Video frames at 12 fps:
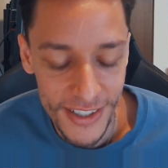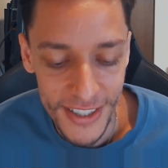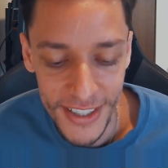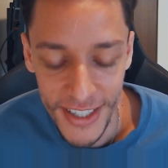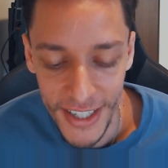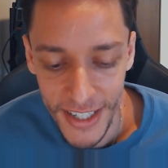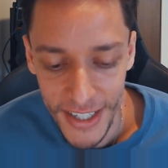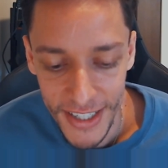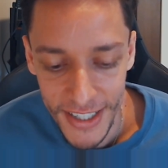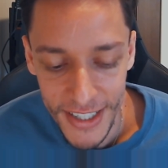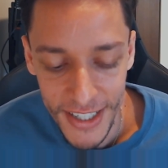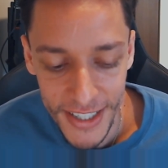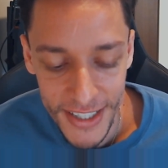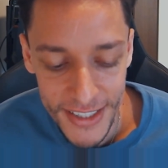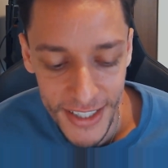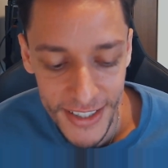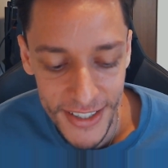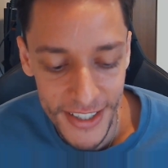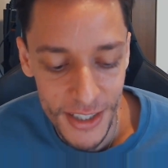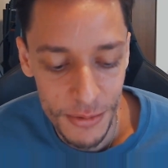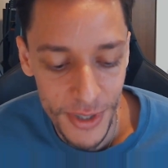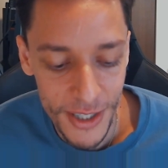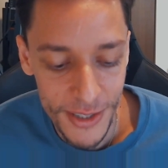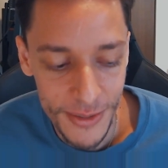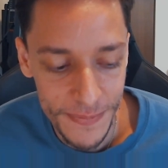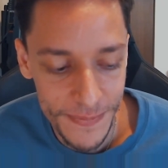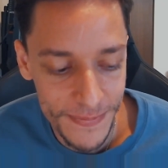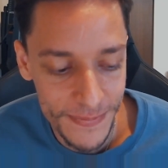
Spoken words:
And I guess I think about